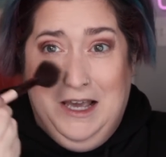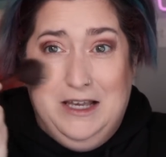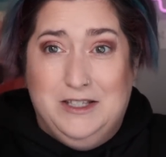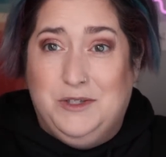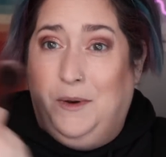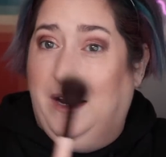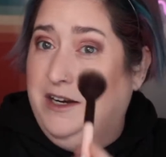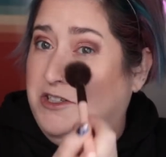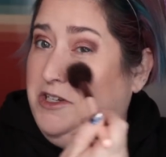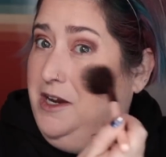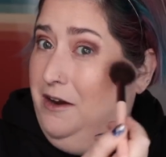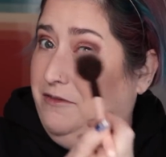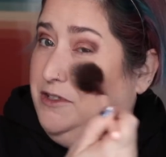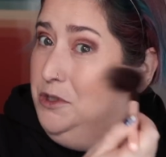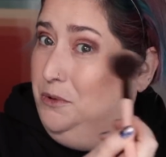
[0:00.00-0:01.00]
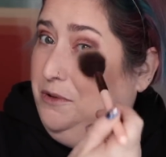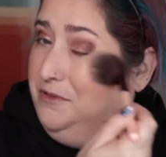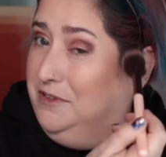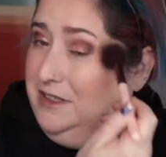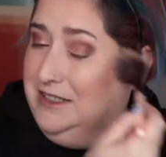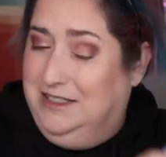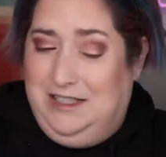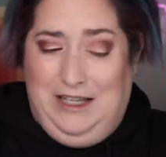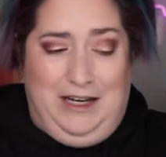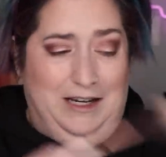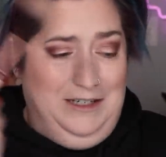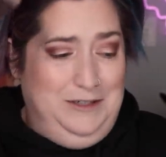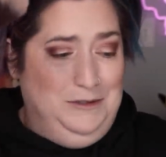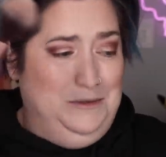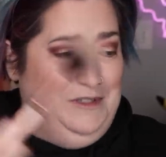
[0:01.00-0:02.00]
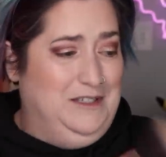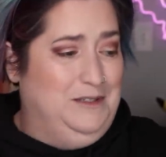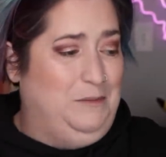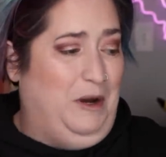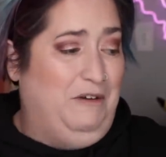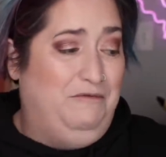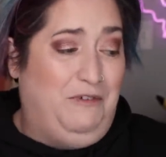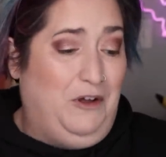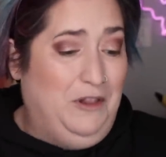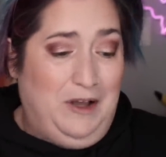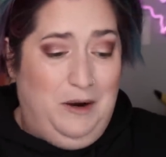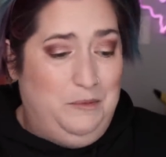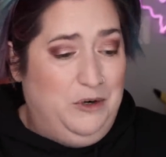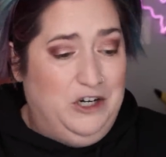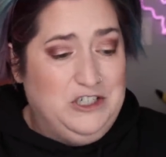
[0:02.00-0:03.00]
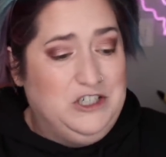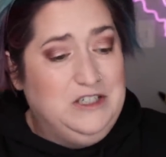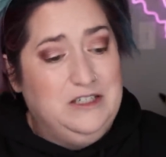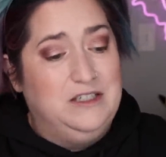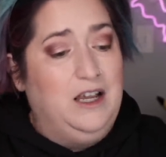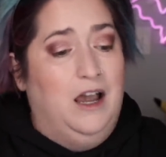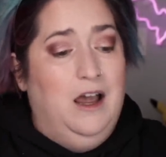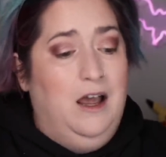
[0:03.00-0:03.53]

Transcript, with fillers: So I actually have two of these that I use as my fallout brushes.